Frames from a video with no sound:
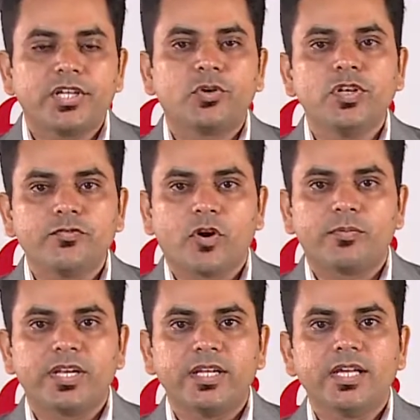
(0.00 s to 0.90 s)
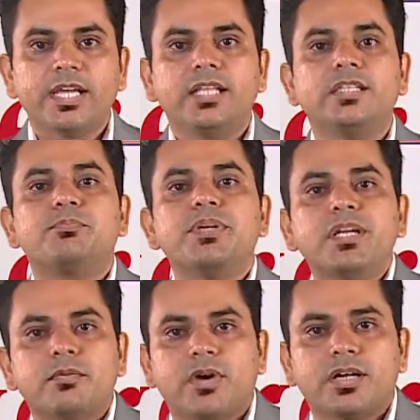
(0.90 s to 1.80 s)
uniformly in the
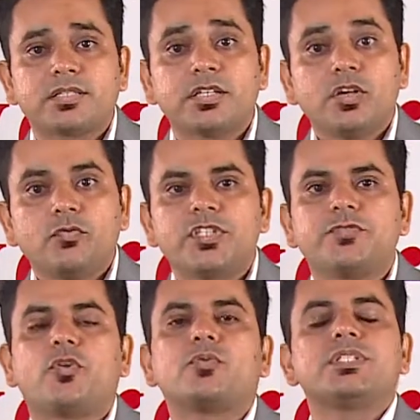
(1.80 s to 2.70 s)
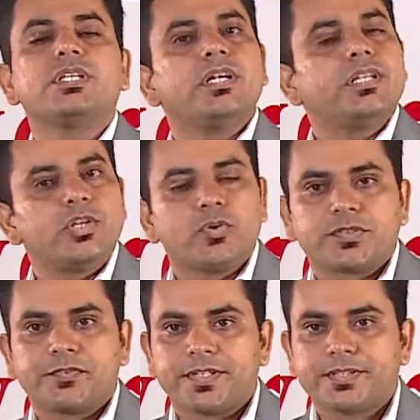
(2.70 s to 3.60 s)
bigger mass which forms the continuous
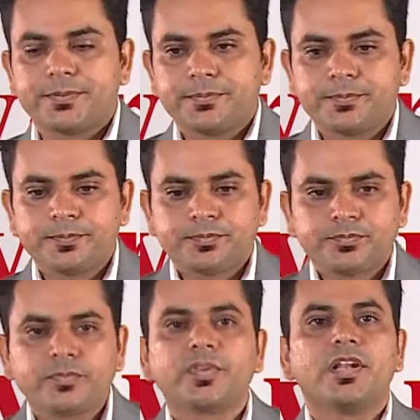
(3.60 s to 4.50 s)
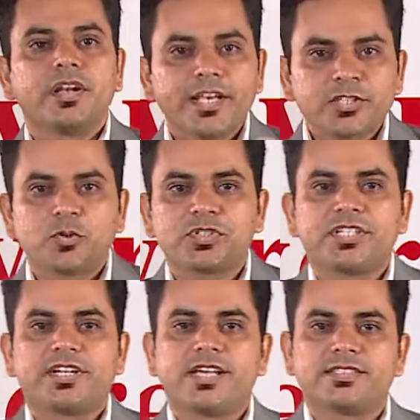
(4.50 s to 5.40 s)
phase. Next question
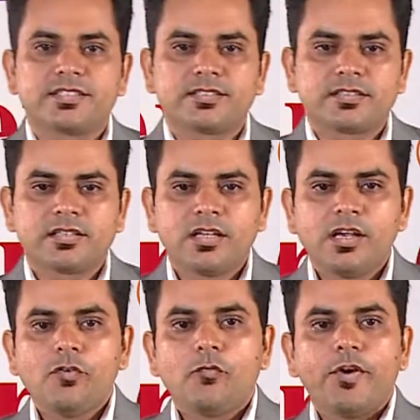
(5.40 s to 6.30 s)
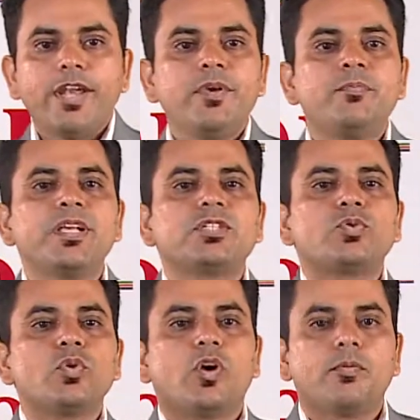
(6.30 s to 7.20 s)
arises, when we mix
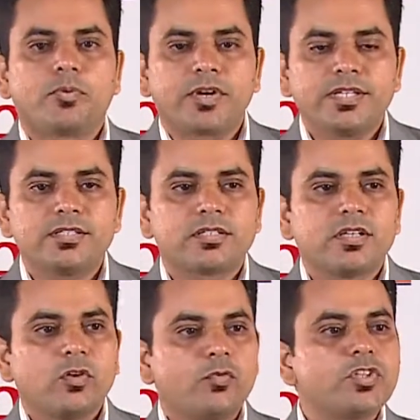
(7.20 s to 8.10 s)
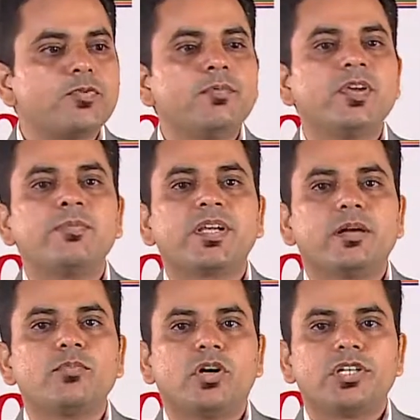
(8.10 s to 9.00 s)
two components, which one will
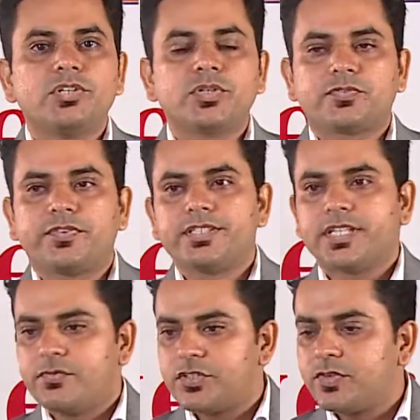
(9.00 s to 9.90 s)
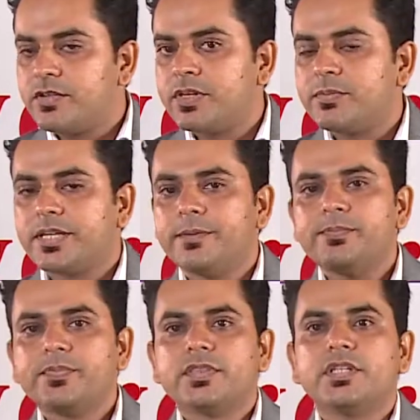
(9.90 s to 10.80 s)
become continuous phase and which one will become
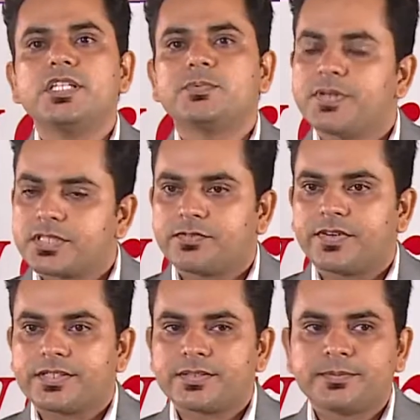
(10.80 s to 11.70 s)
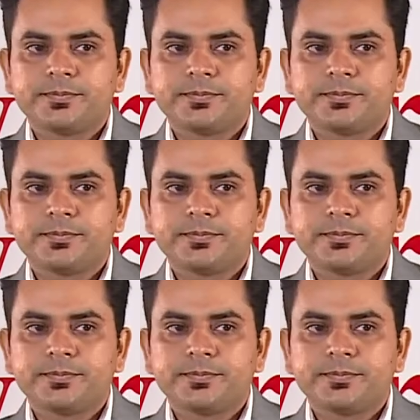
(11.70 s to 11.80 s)
the dispersed phase?